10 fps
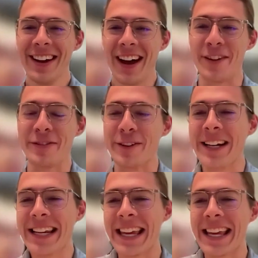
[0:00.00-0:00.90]
A
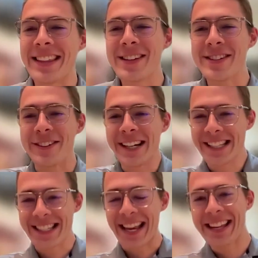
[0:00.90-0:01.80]
freak in the streets
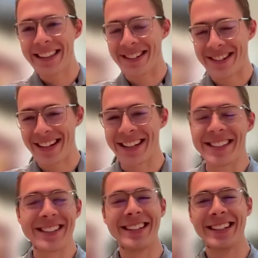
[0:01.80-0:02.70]
and the sheets.